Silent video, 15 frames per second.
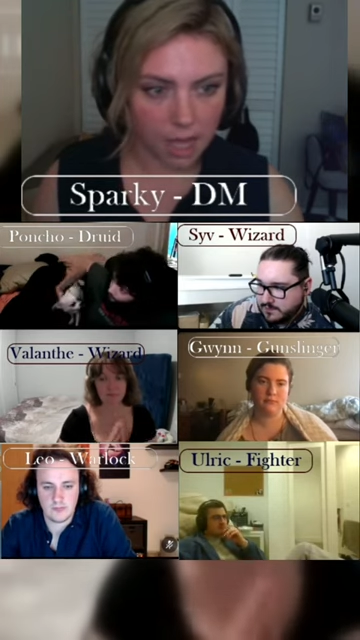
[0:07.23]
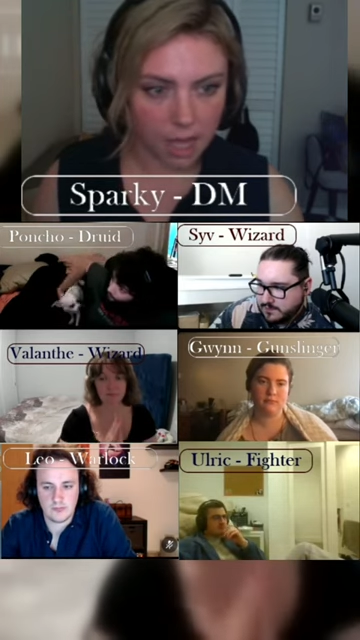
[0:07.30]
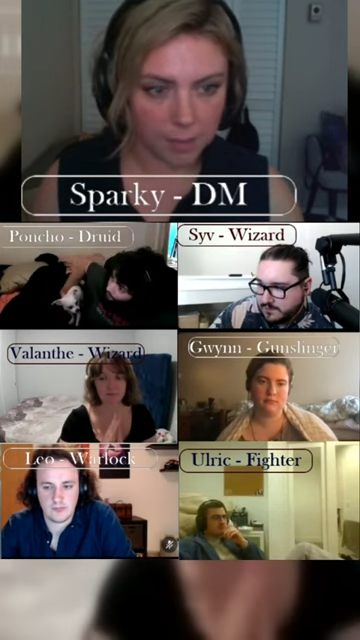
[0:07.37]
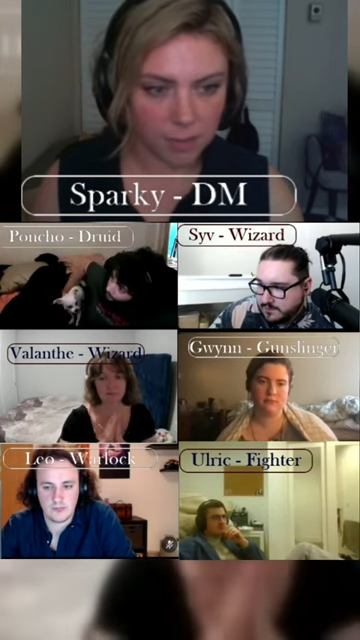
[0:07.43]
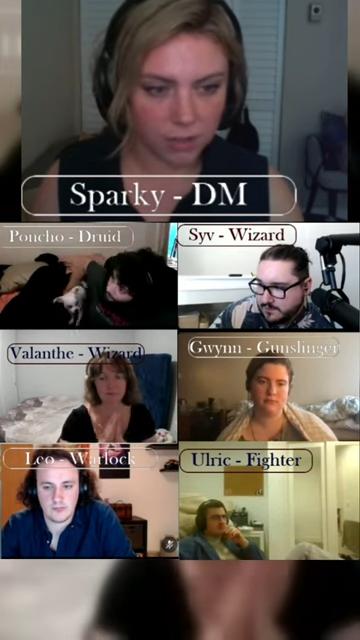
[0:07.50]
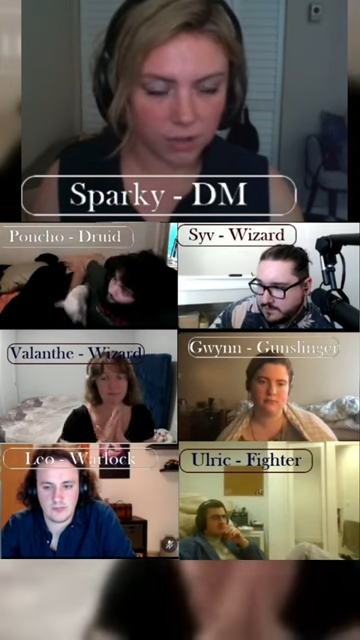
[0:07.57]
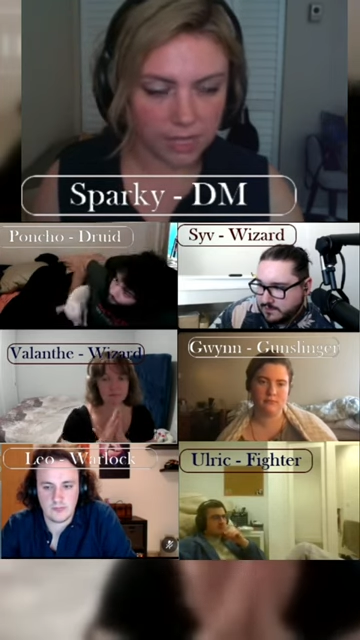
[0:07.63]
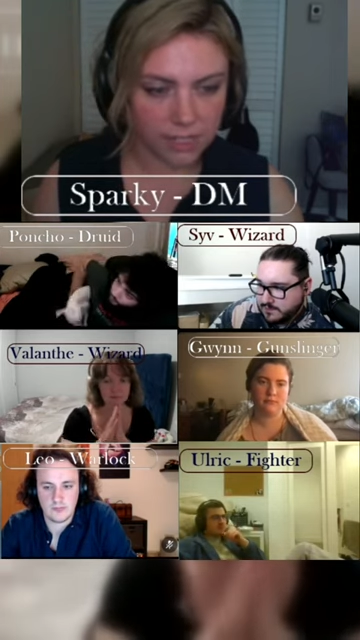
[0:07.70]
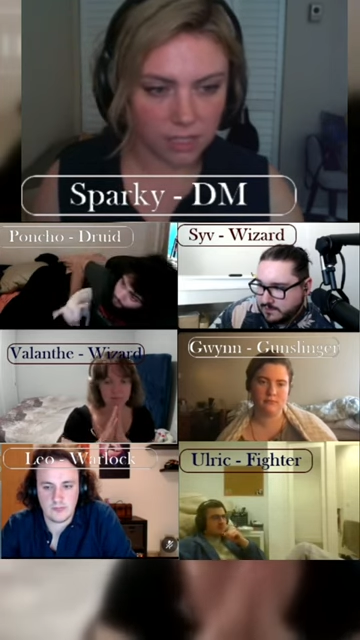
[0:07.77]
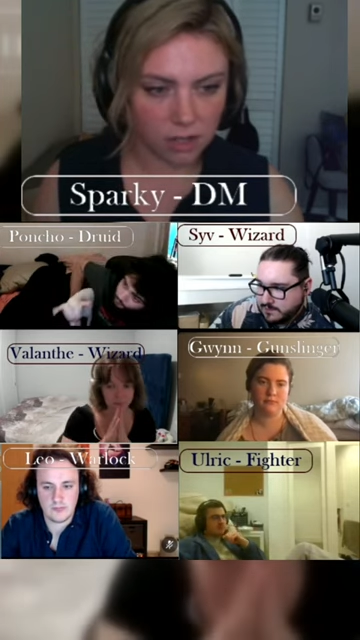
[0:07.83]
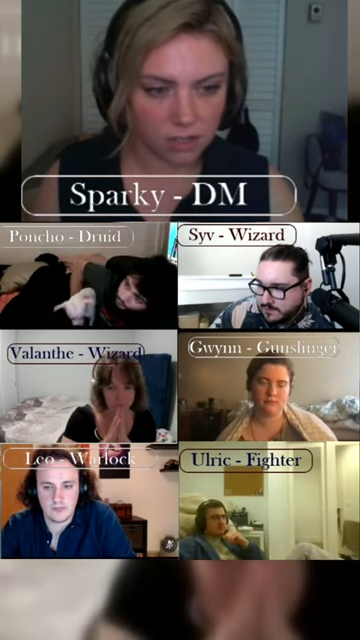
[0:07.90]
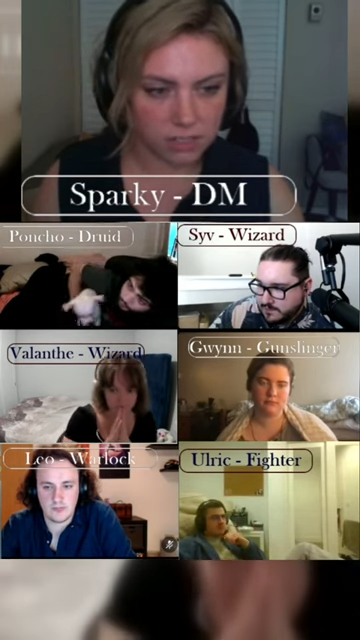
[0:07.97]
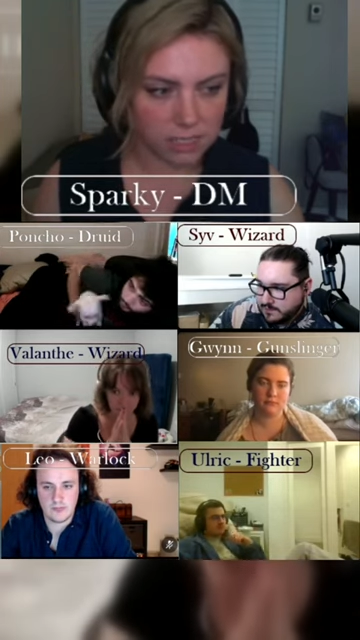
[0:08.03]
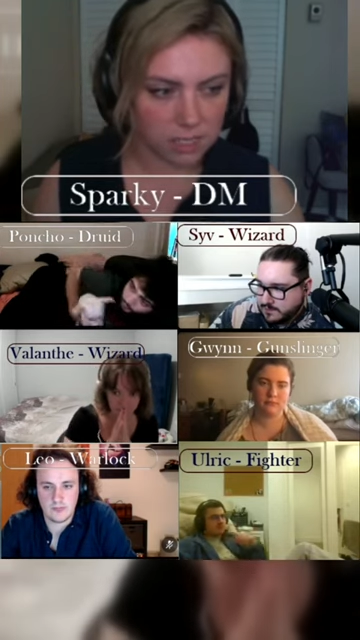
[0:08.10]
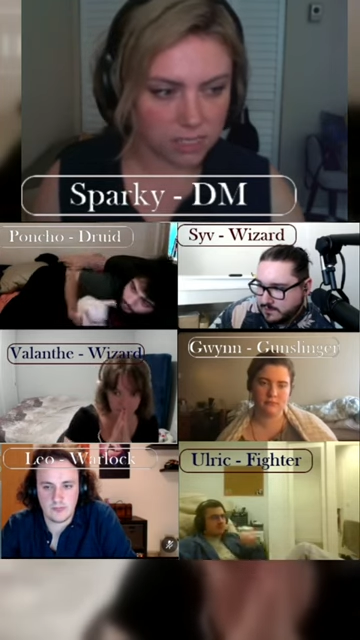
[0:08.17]
Um, and you guys
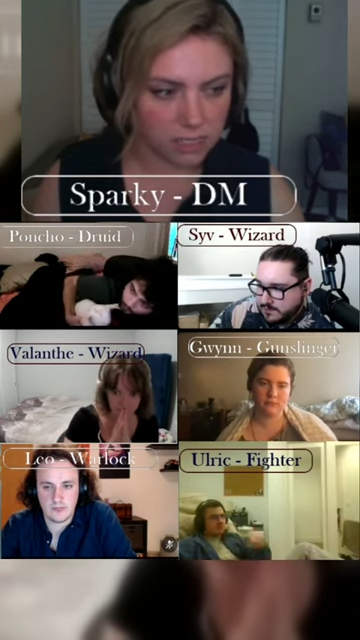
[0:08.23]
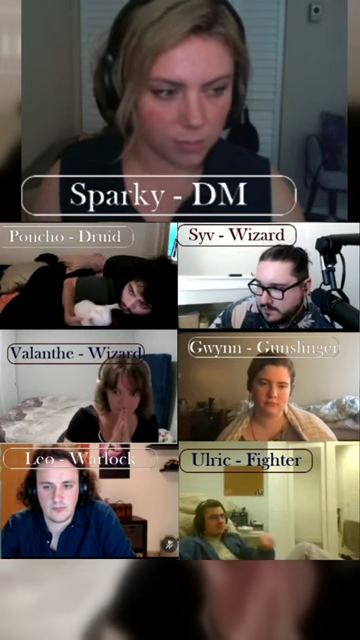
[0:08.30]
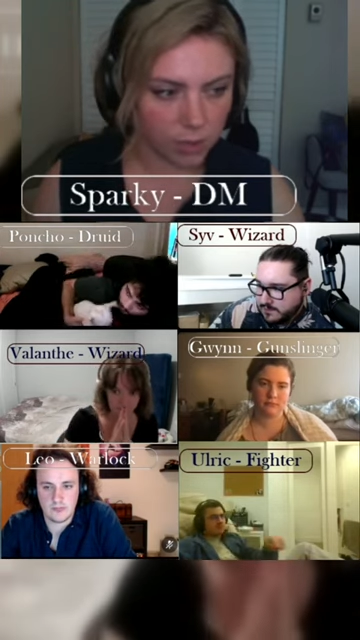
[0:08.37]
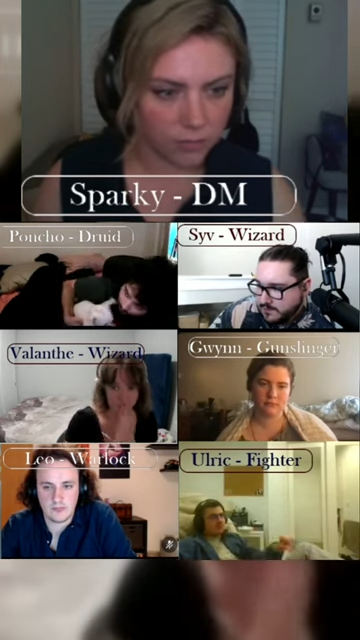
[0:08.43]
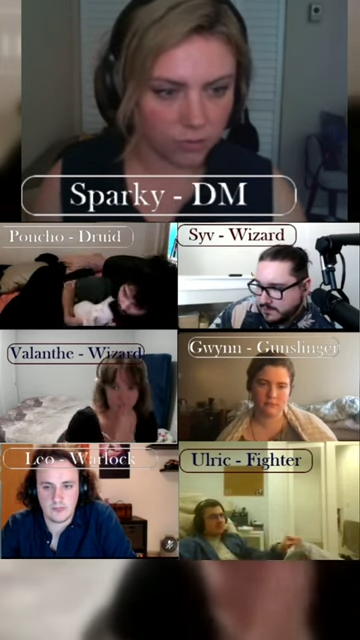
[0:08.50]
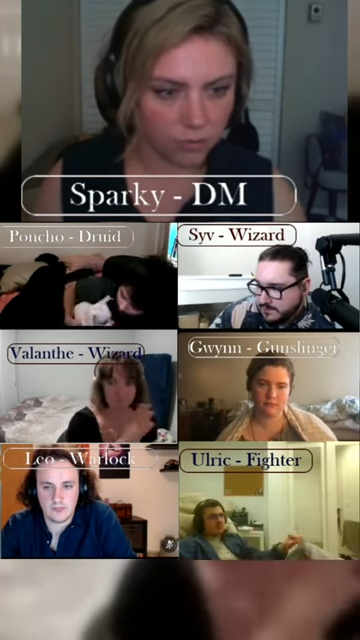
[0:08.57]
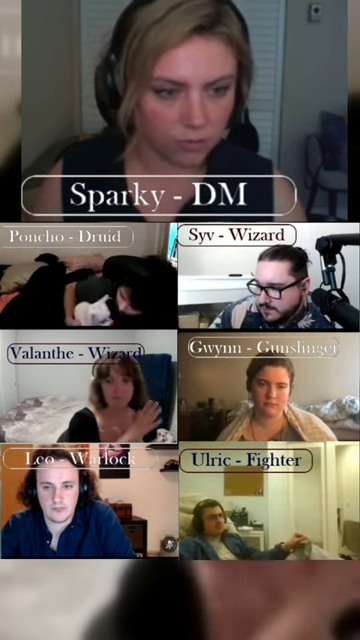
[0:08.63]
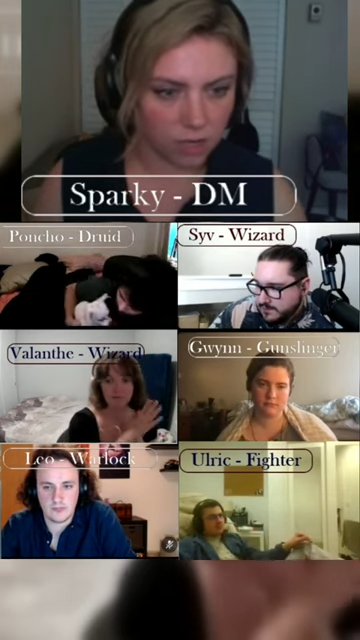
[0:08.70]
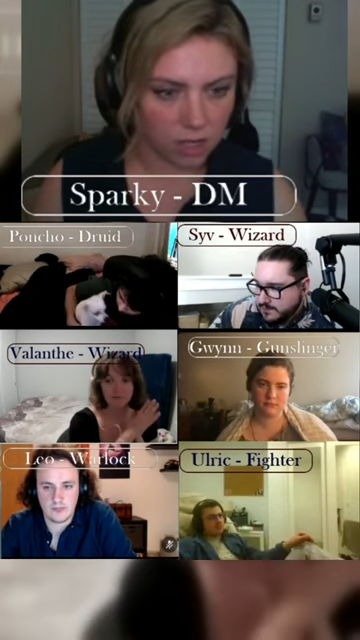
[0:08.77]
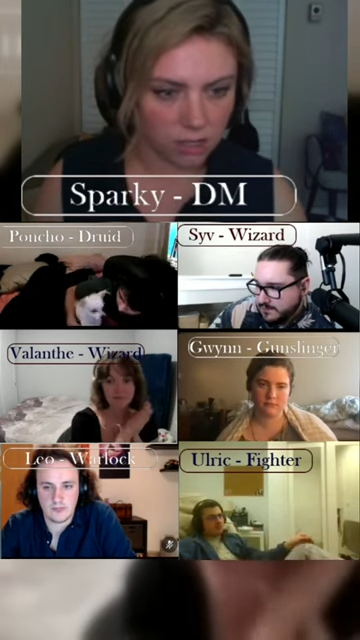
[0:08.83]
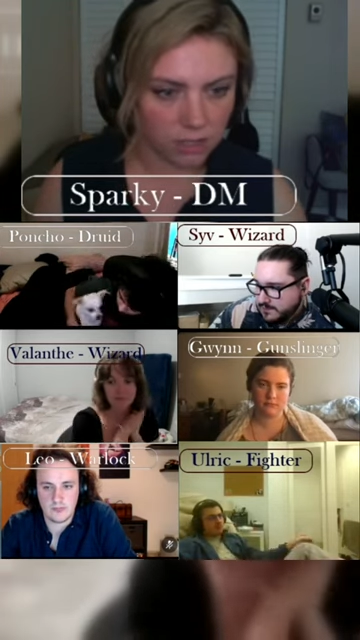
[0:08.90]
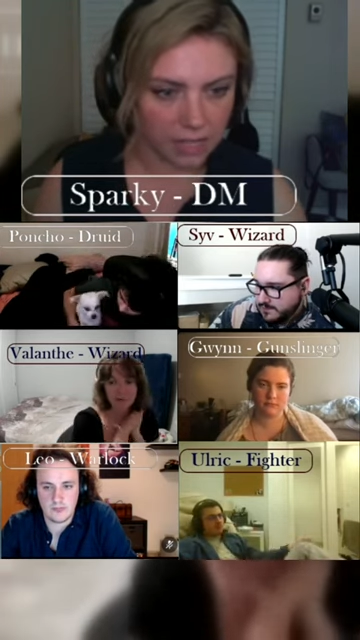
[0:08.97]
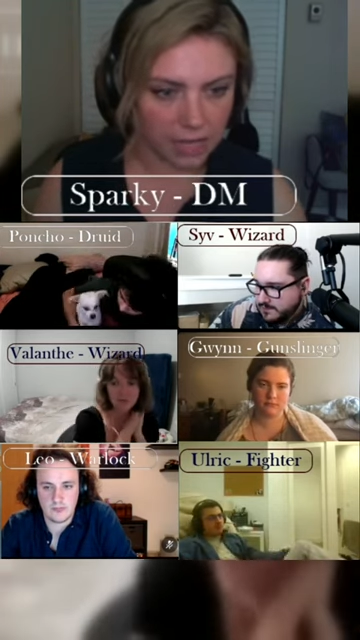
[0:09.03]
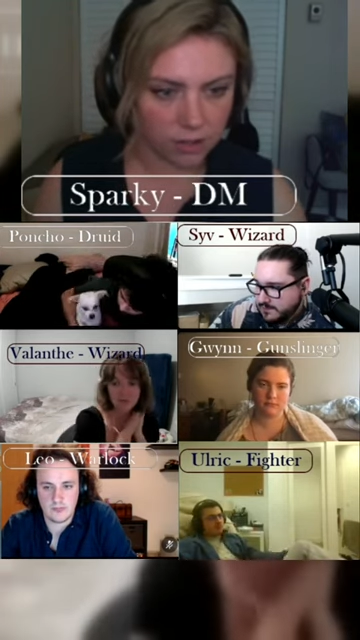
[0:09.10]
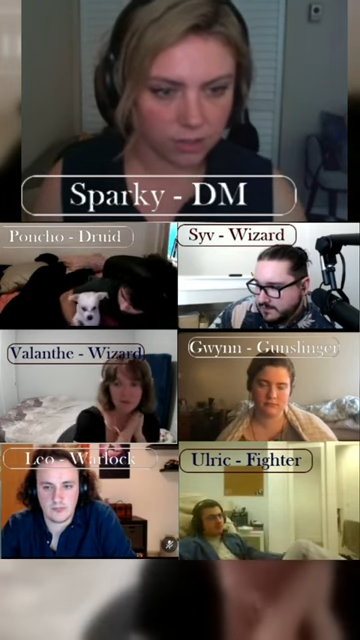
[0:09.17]
can all see this above the
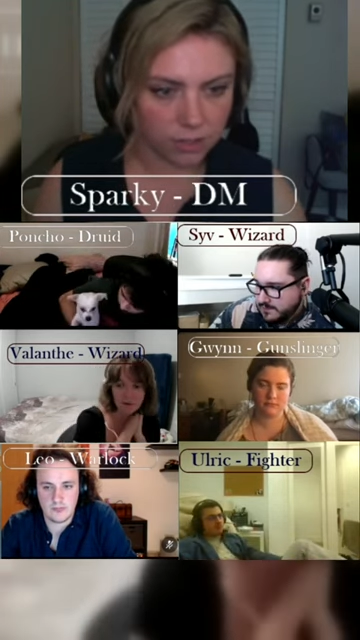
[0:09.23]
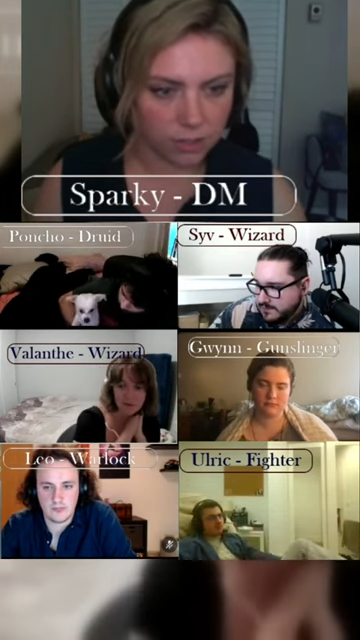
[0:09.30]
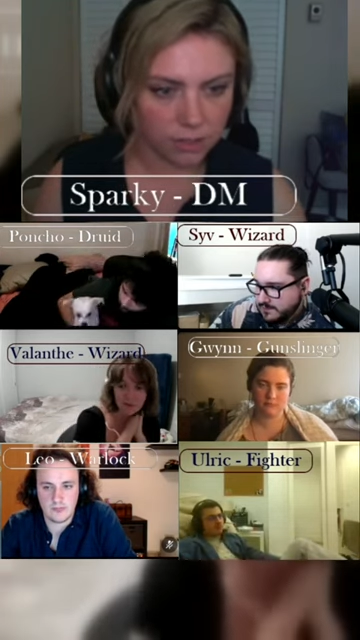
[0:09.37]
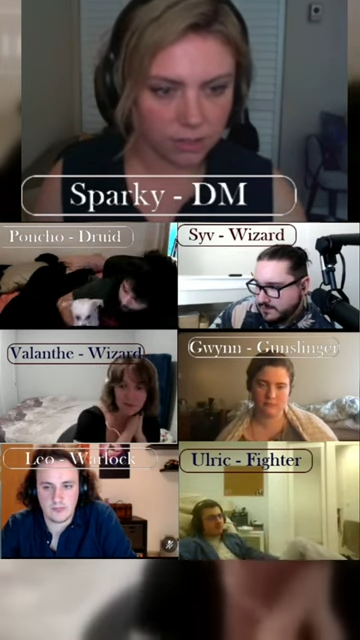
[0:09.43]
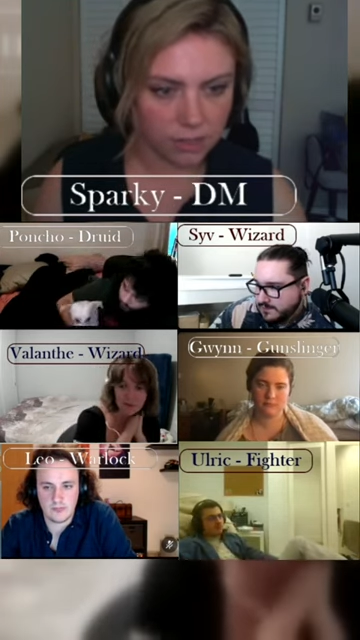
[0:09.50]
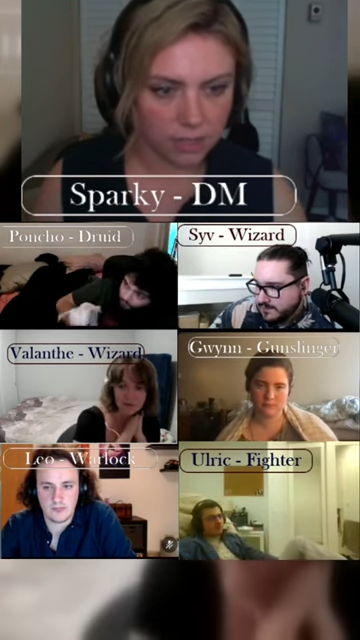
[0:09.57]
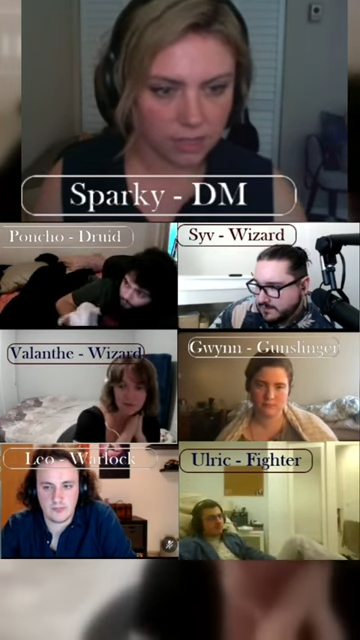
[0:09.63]
fog cloud